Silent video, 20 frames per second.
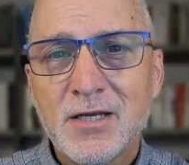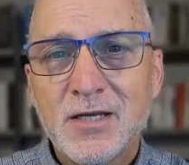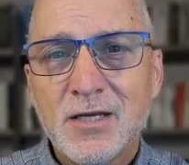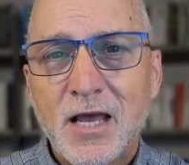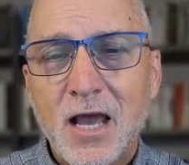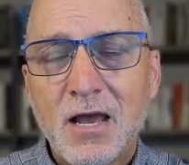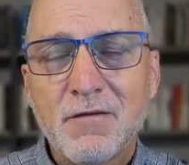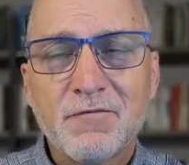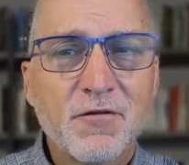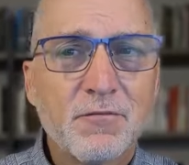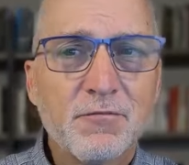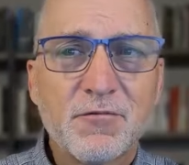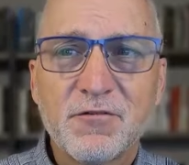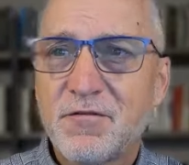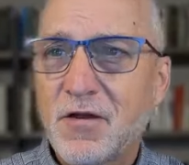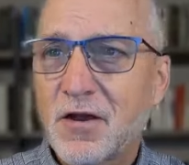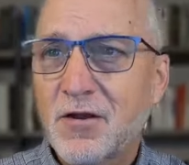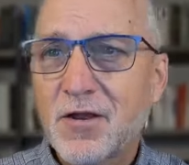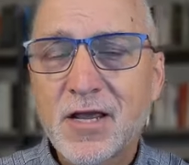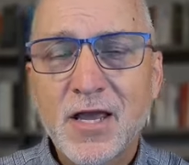And from the
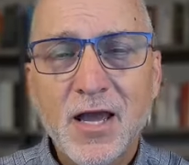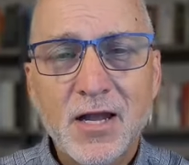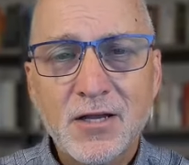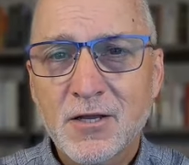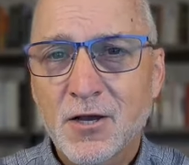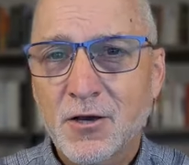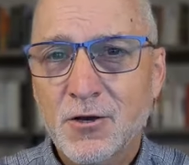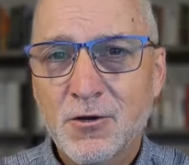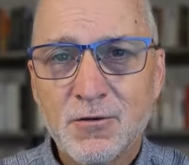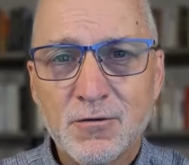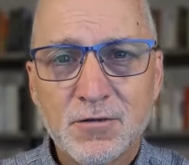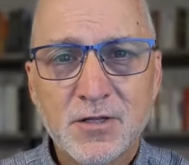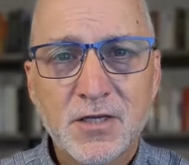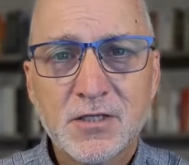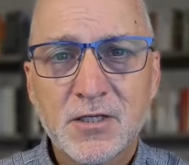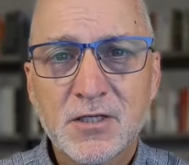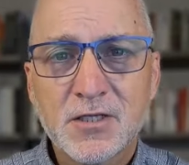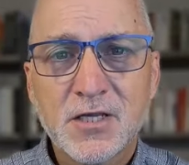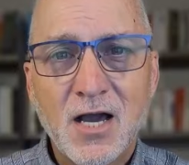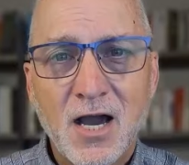very get go, this
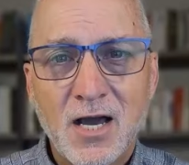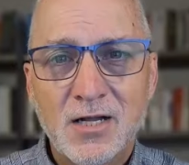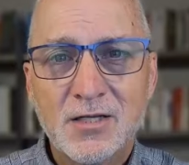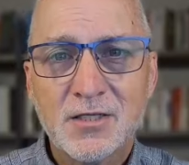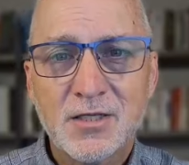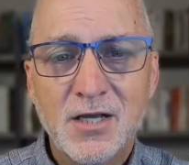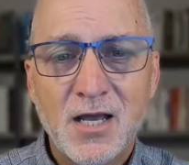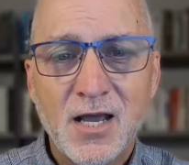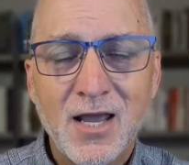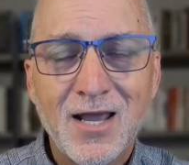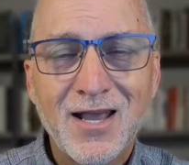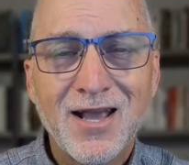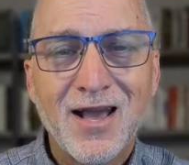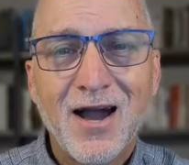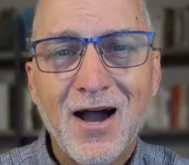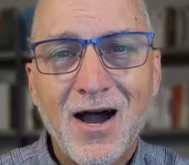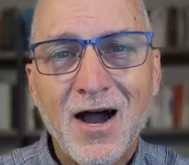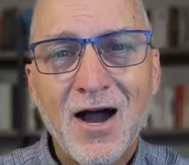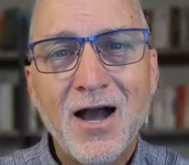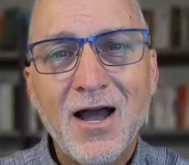is God saying,
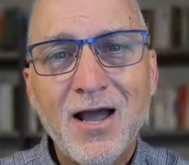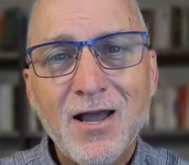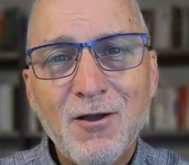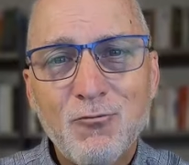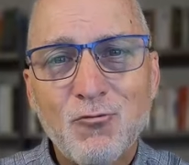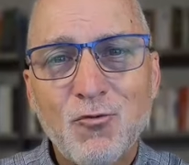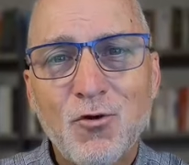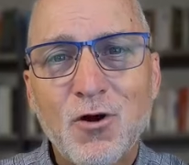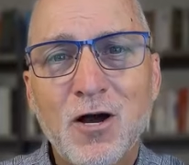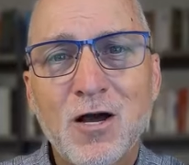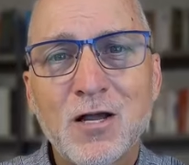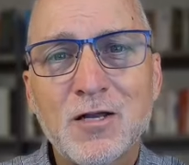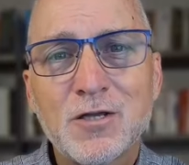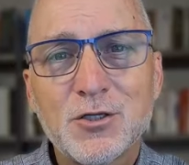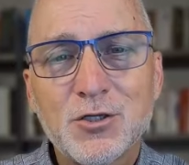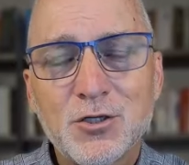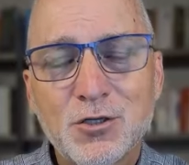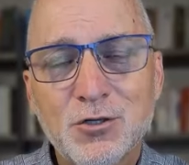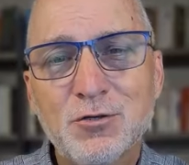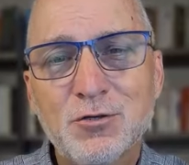I want
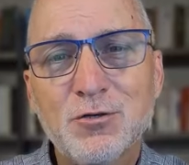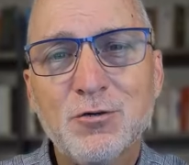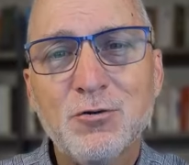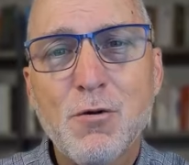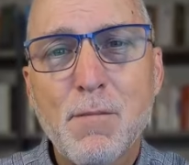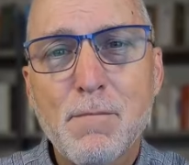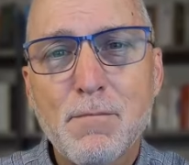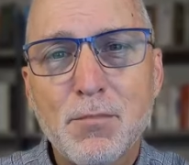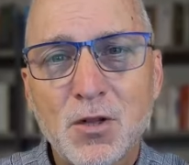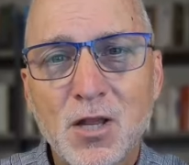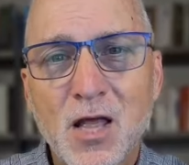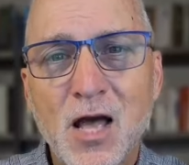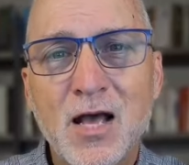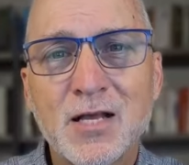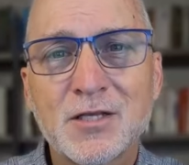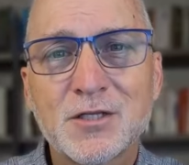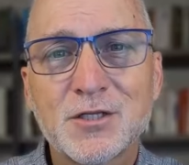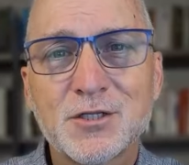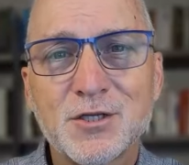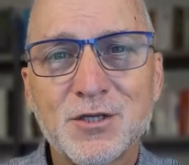to
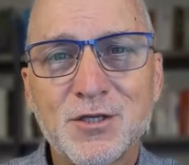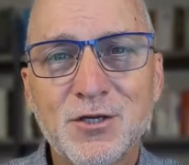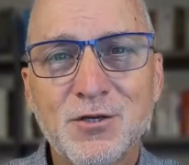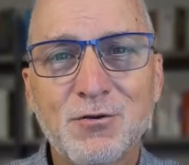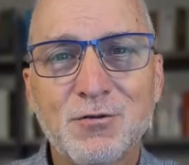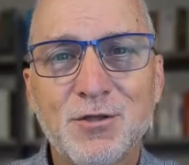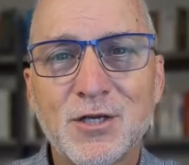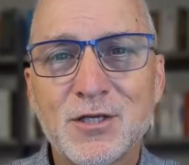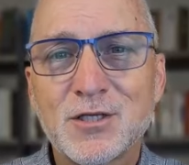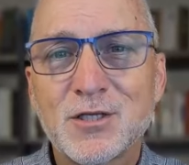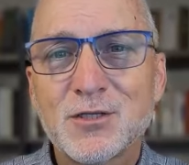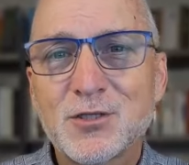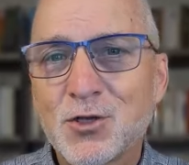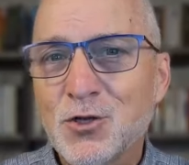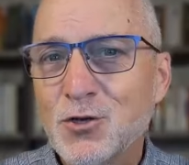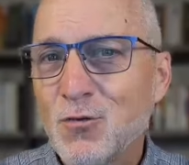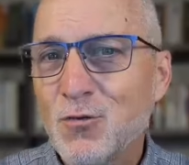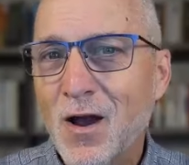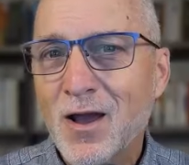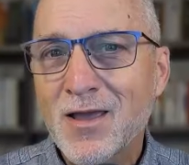bless you. This is
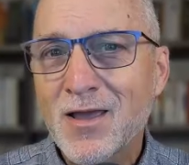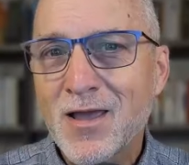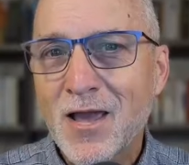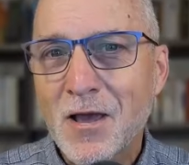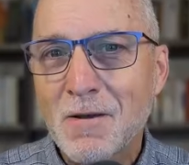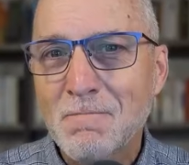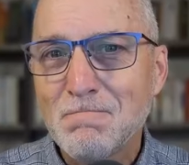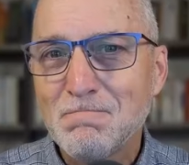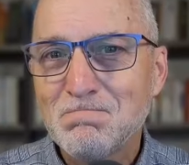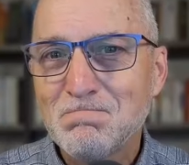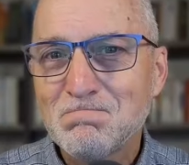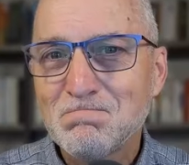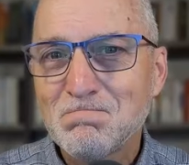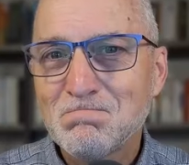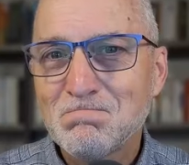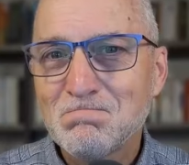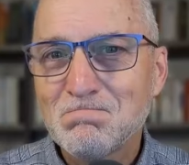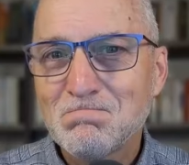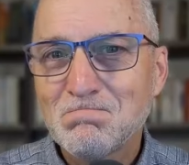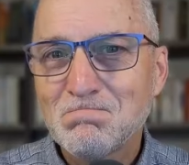who I am.
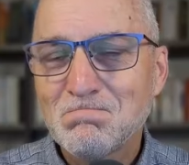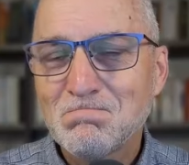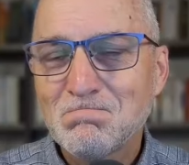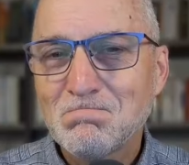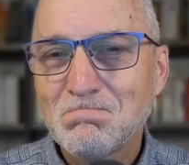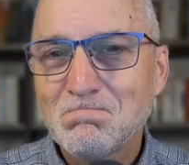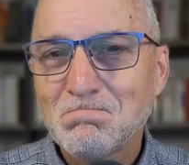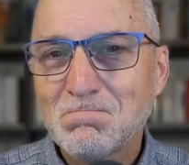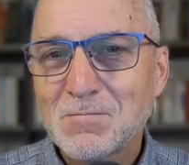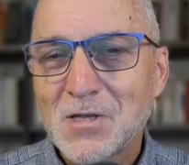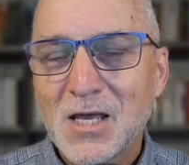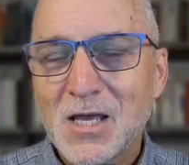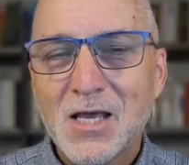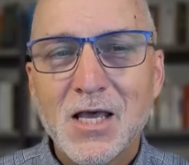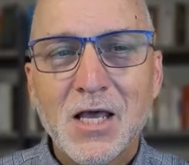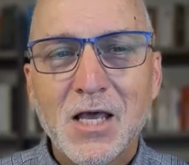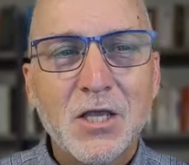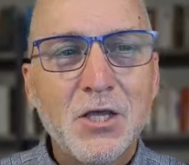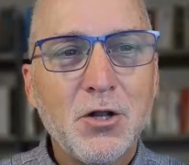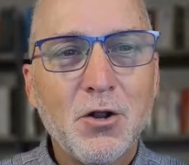
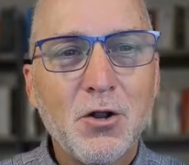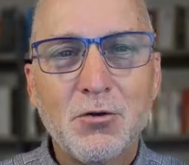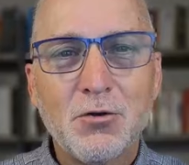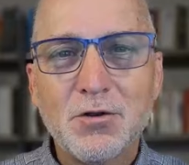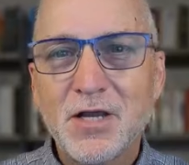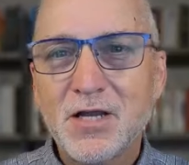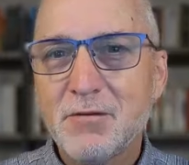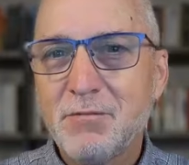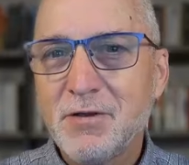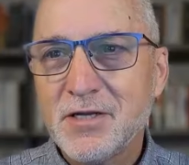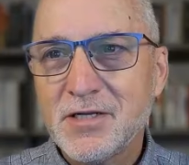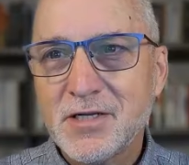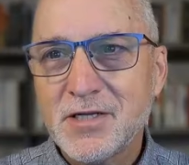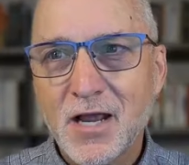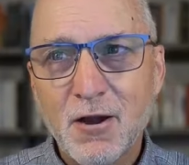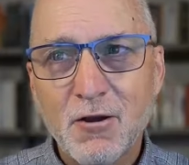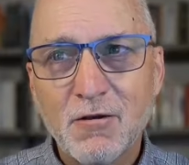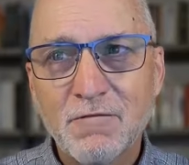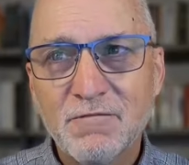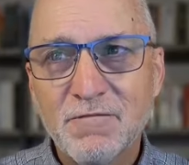You don't need to be
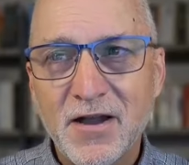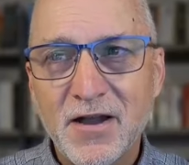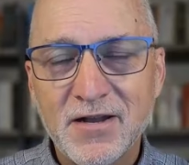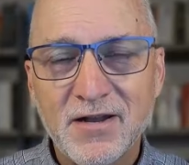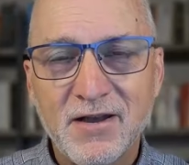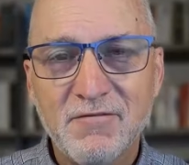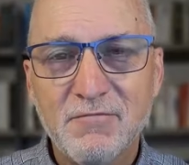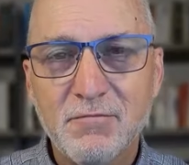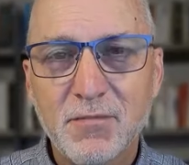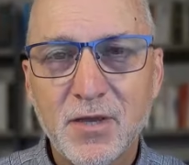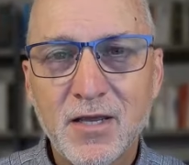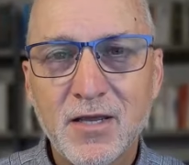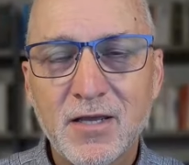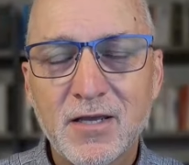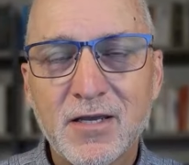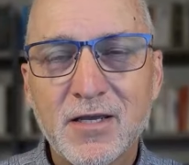terrified of me.